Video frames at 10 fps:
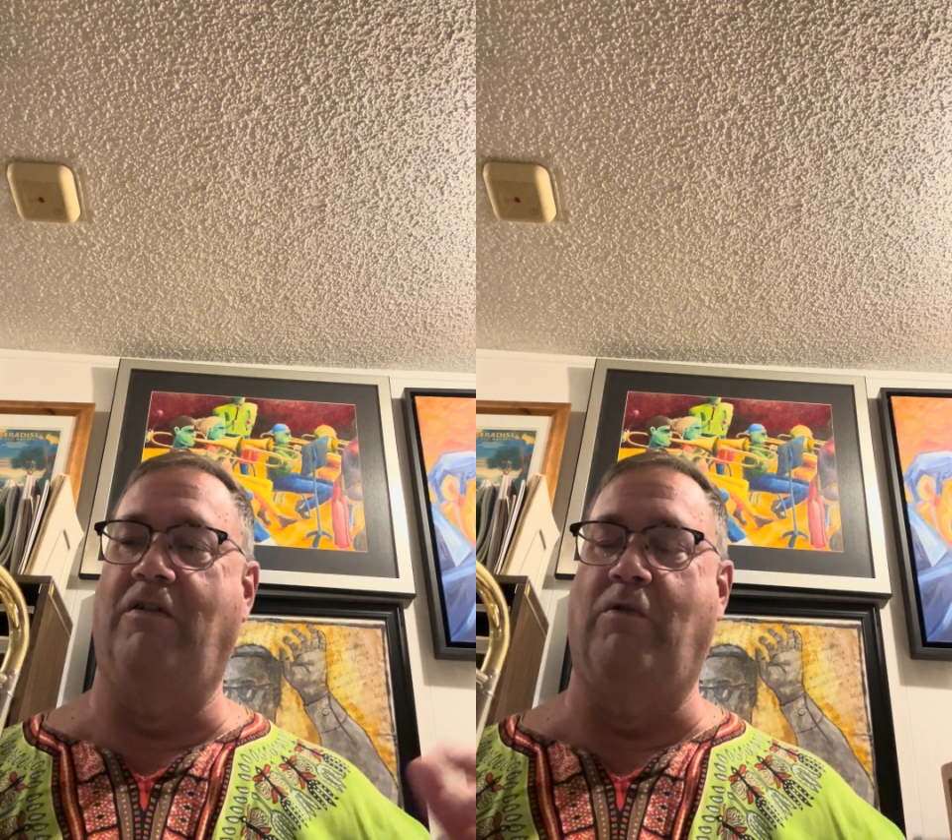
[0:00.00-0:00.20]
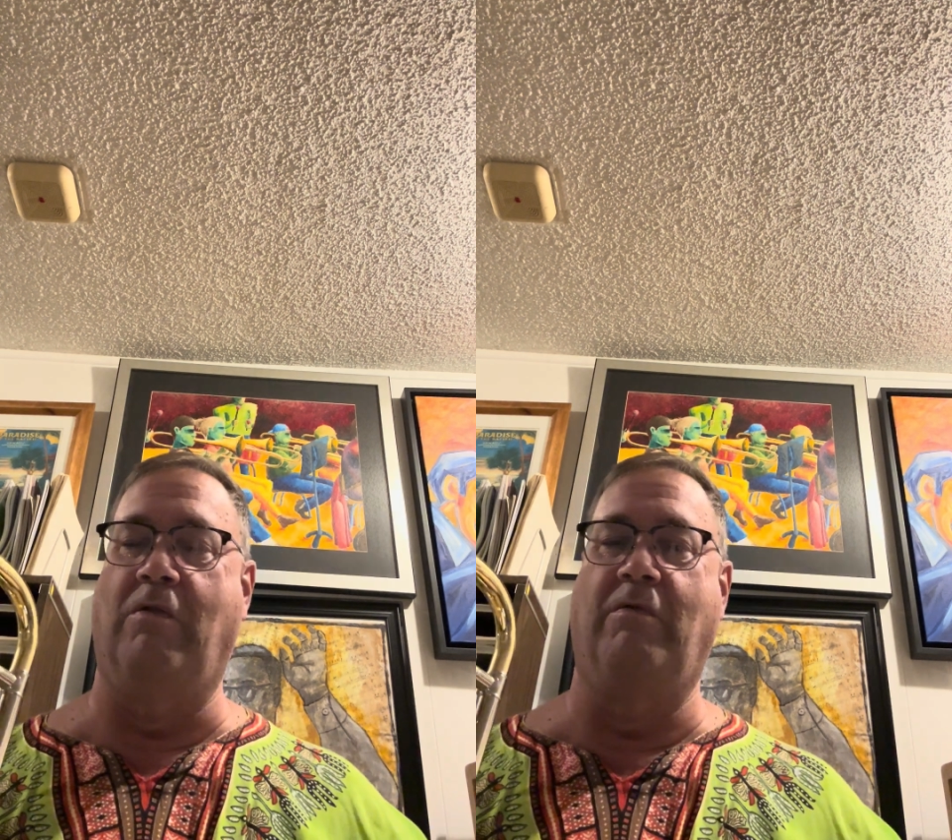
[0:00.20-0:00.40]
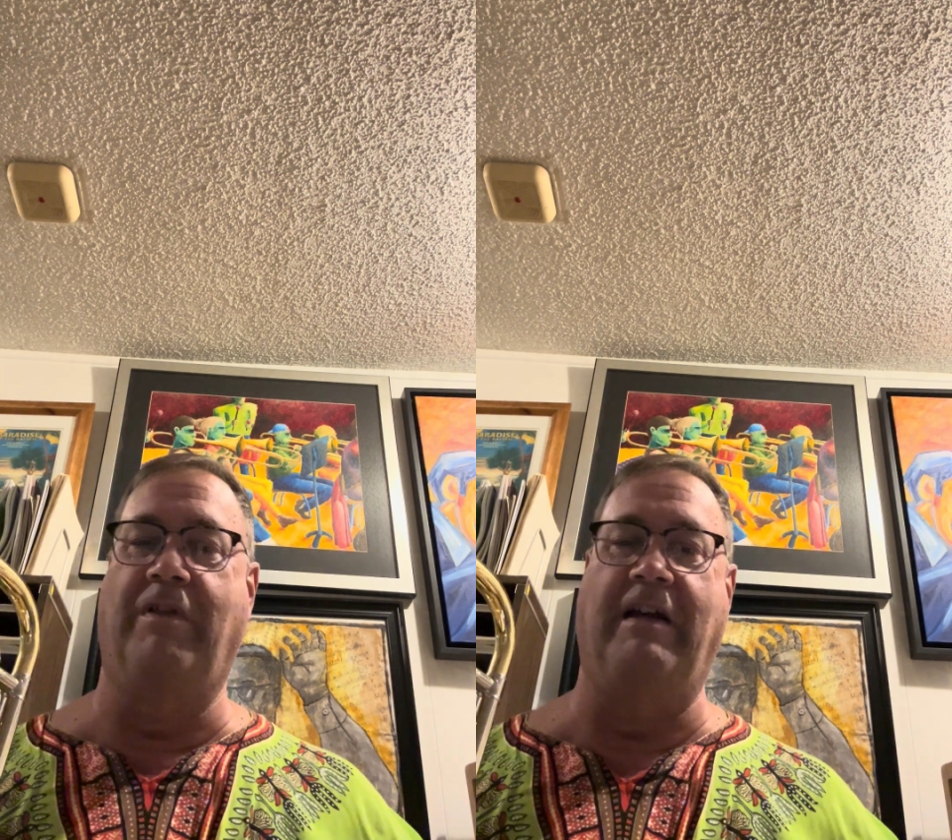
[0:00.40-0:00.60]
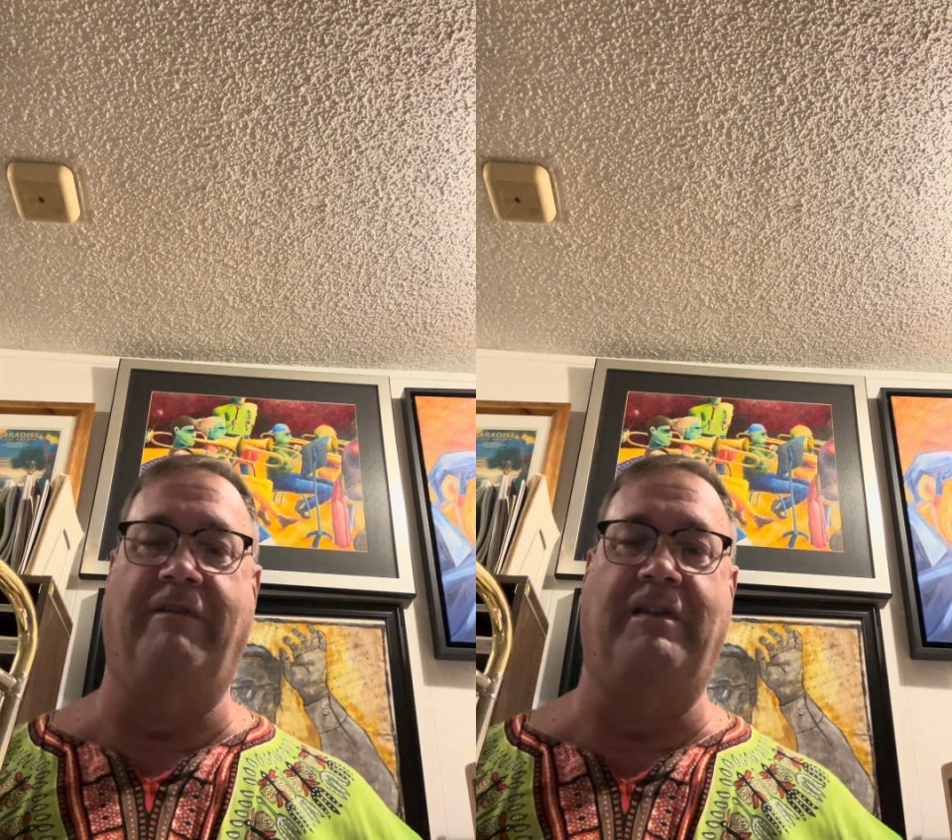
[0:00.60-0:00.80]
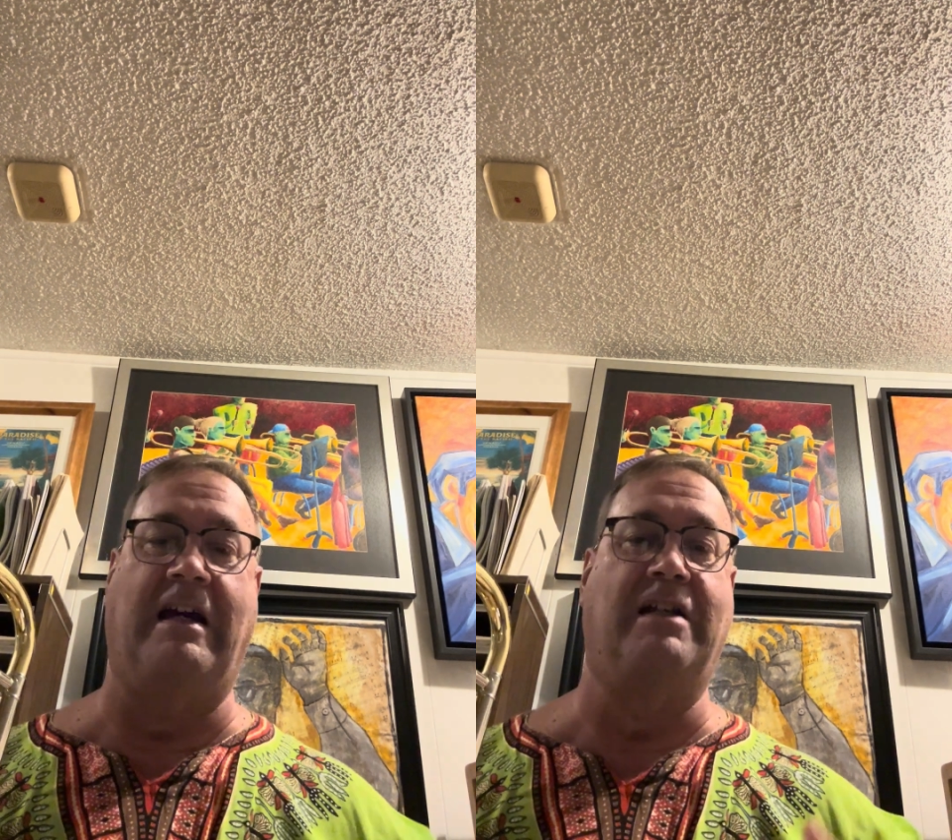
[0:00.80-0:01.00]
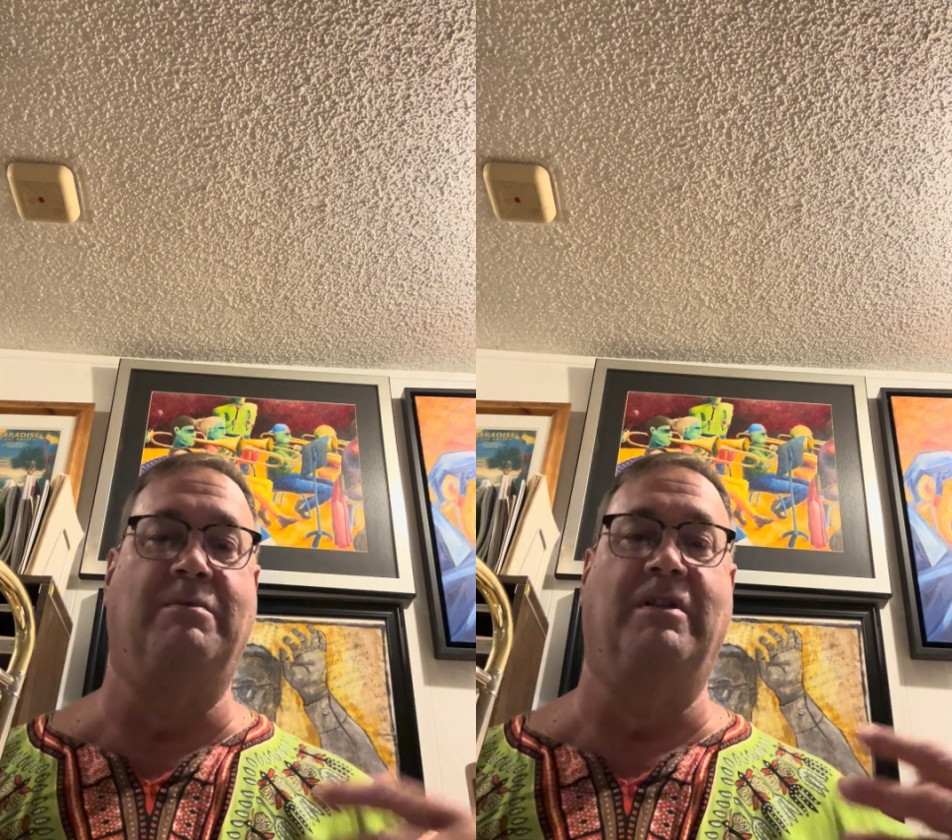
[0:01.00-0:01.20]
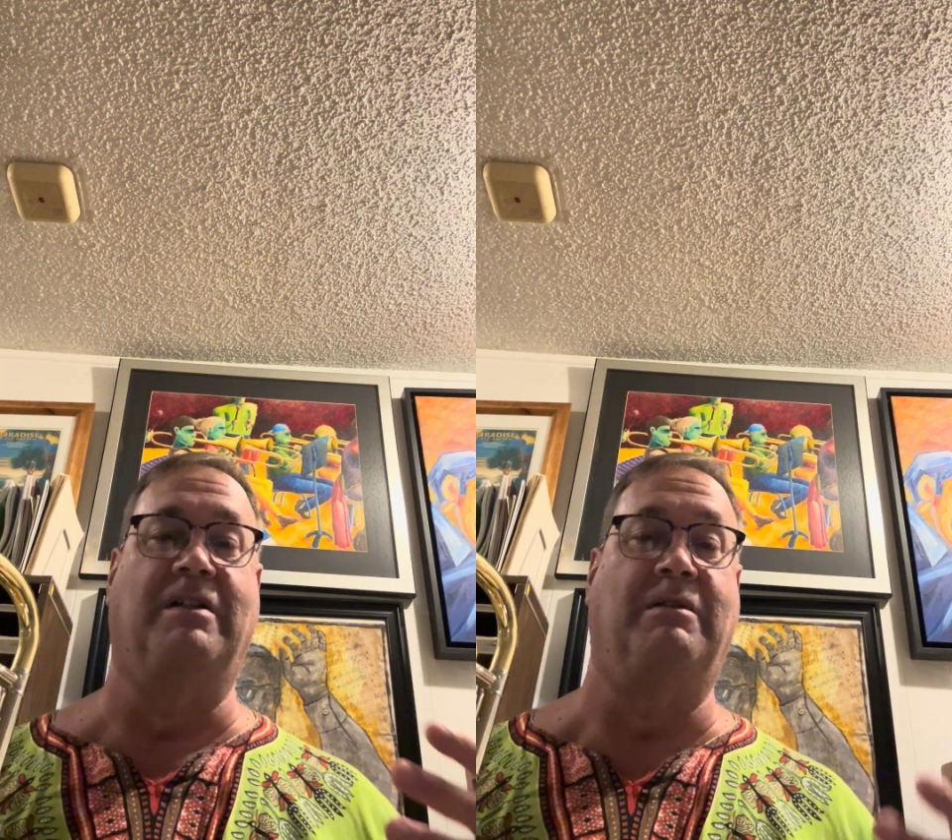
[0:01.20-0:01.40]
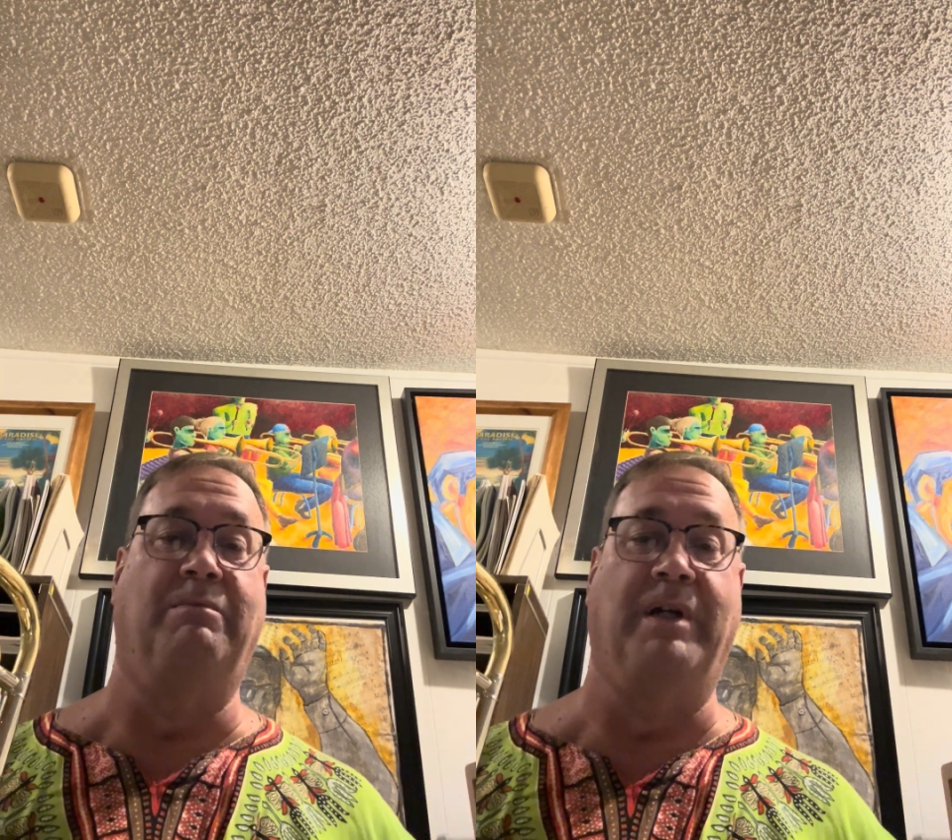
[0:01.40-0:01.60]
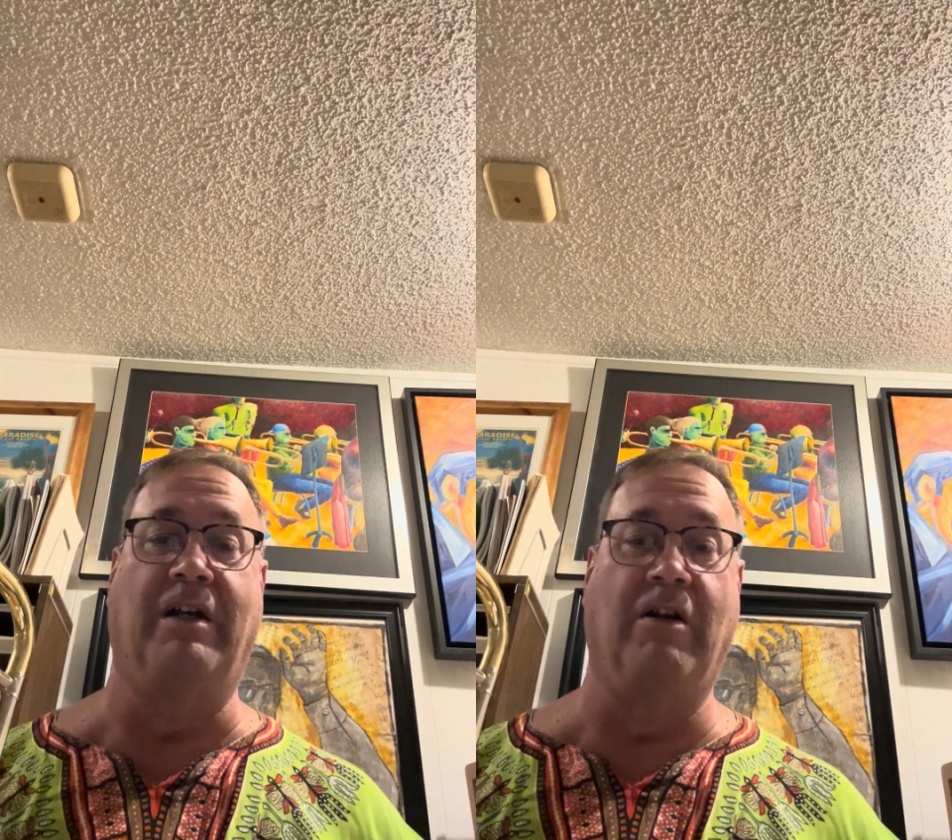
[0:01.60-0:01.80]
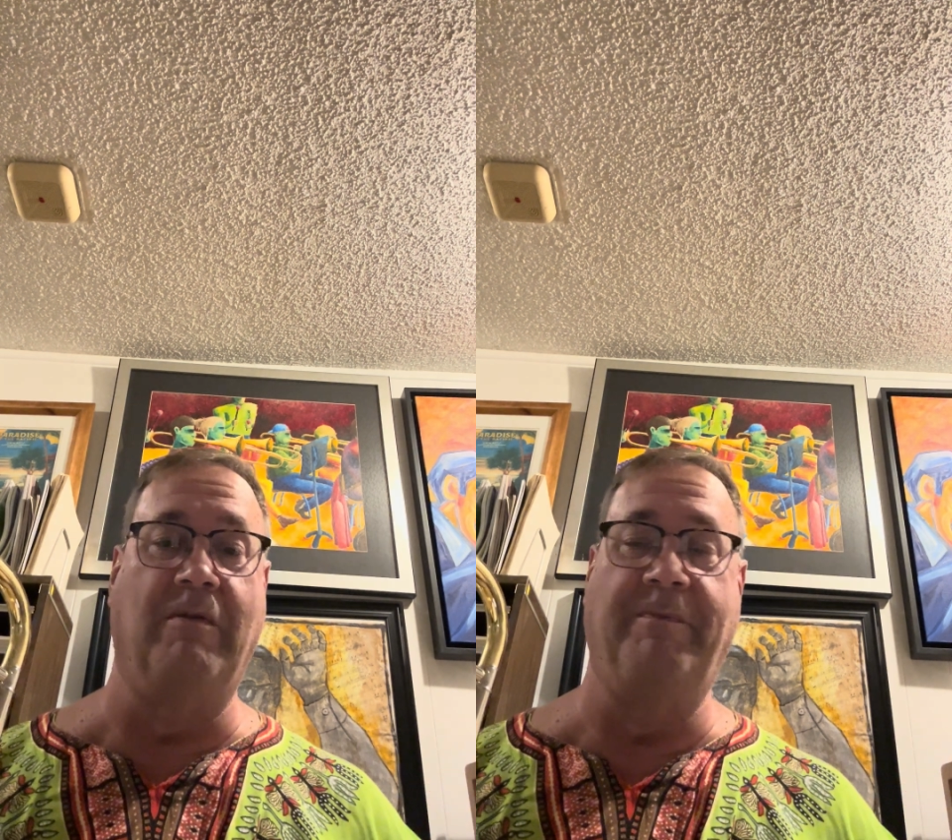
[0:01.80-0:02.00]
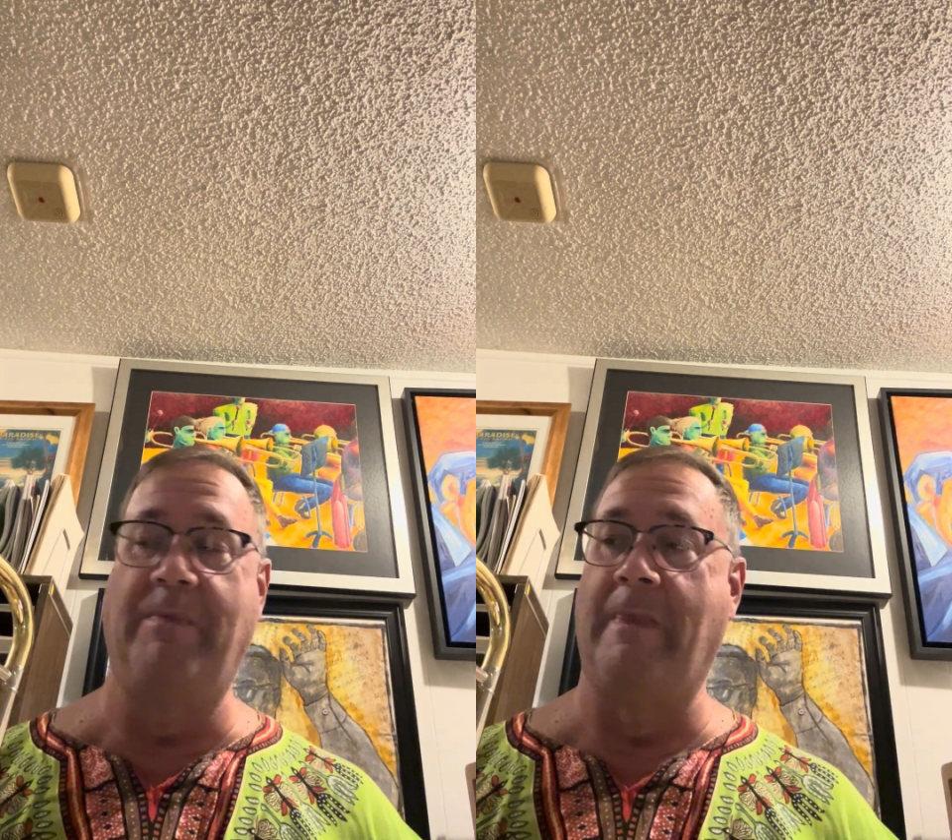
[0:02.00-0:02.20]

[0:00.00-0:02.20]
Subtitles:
horn with an F attachment that's bigger,